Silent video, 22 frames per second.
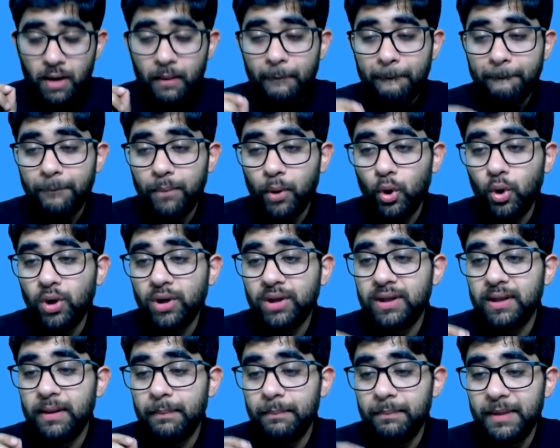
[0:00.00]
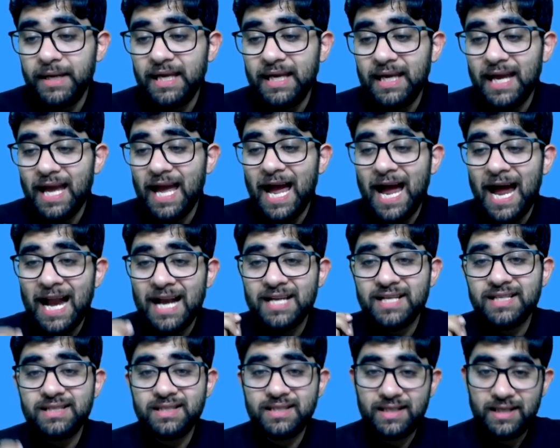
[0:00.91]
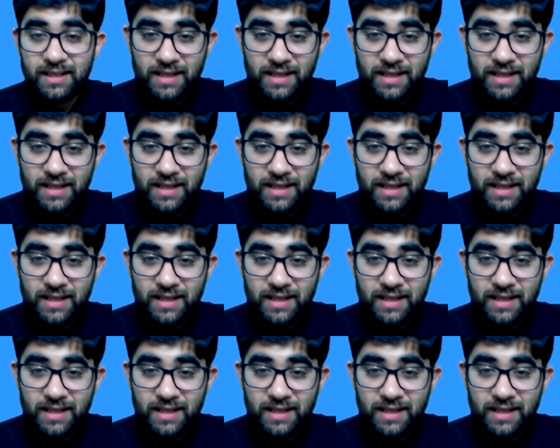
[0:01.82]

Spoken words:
both B and C.